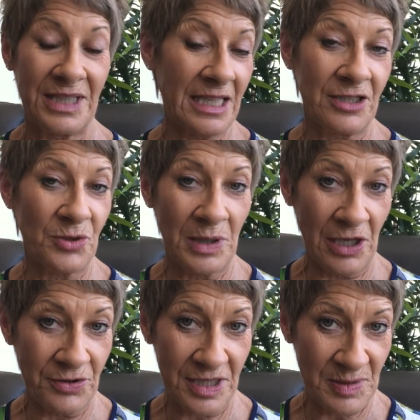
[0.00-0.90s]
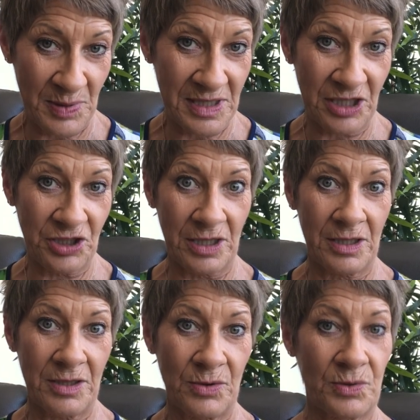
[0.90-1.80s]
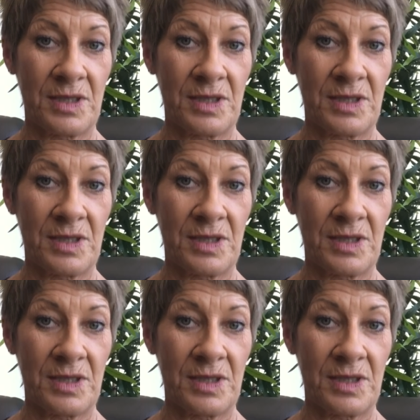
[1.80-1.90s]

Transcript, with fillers: get into a lotus position or